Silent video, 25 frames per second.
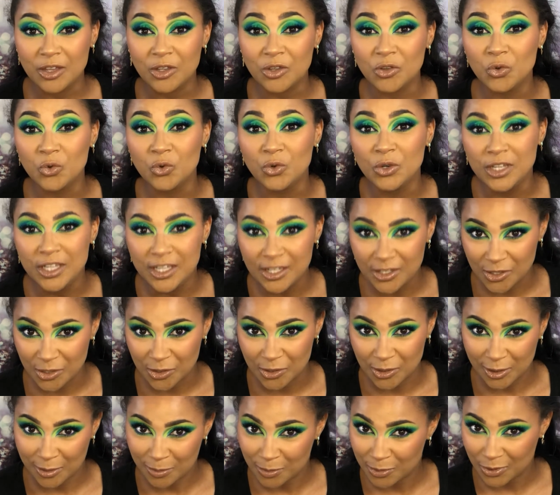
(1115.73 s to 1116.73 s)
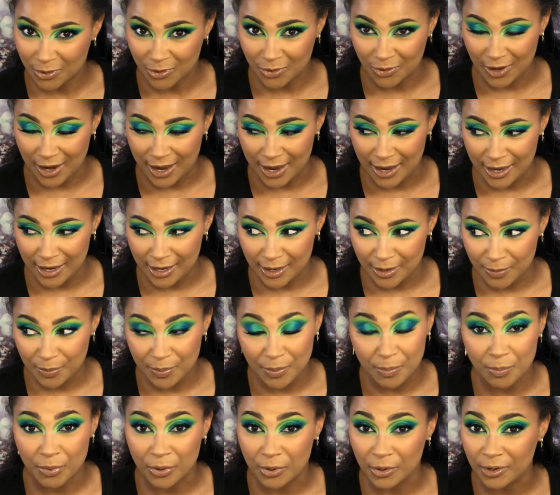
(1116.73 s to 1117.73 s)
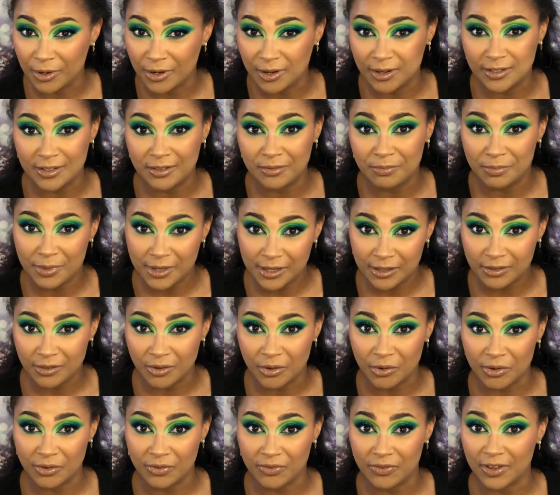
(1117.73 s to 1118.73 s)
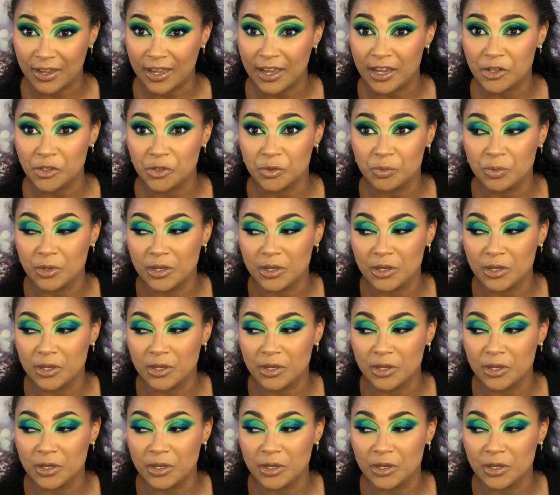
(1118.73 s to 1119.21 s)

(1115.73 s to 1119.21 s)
you need to subscribe, put on the bell notification,